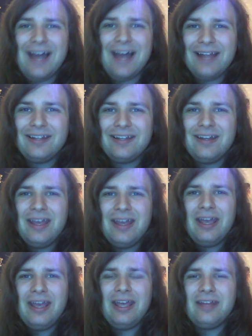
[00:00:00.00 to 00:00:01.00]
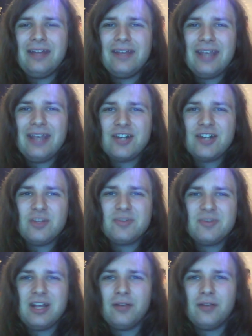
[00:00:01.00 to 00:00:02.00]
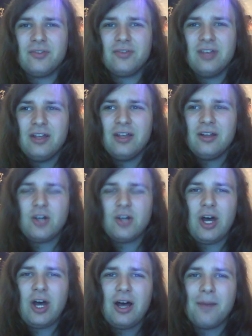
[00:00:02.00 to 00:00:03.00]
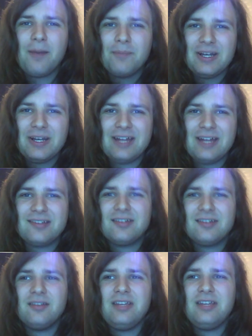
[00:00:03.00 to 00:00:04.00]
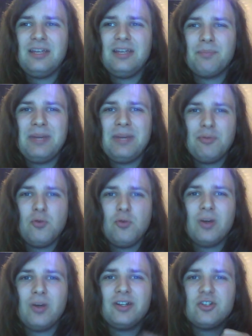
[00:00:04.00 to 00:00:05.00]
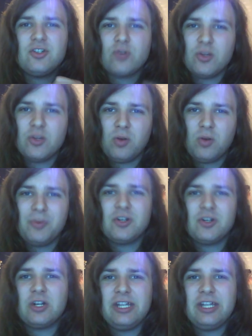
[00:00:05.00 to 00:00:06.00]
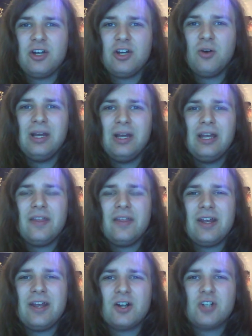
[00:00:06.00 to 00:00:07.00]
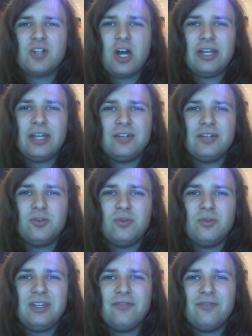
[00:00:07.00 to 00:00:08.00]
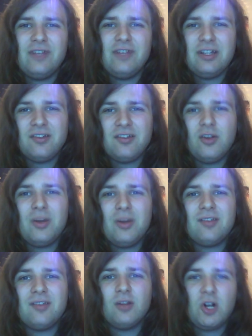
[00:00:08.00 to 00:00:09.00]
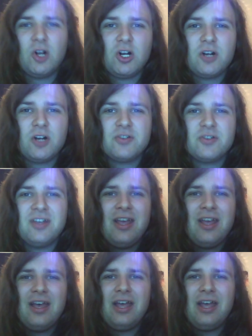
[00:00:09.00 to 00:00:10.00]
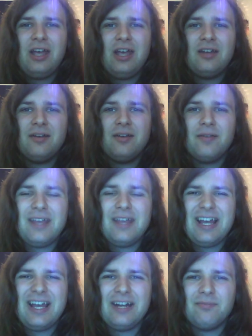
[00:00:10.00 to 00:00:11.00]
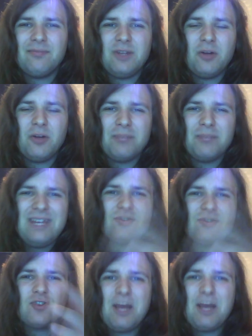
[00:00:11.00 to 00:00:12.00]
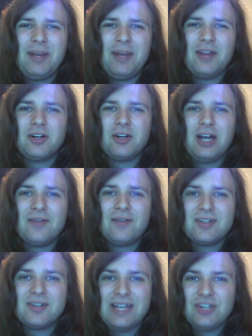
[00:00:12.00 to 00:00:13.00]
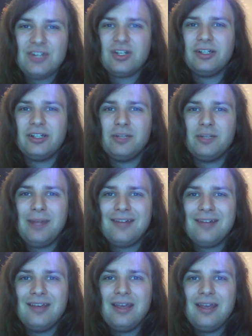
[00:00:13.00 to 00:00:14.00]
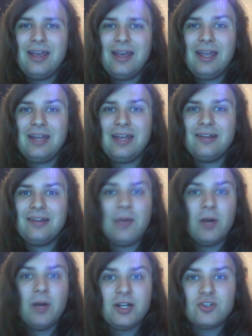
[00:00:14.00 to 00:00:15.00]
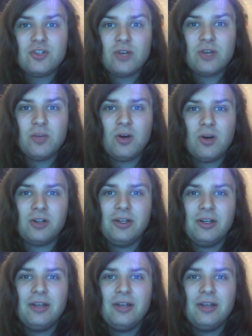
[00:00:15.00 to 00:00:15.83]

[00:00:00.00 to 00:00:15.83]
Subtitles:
Island, and they catch themselves against the people who want to destroy the world with Dark Eco. They are talking to the villains known as Lurkers, and they kind of, eavesdrop in on their conversation a little bit, and they want to destroy the world.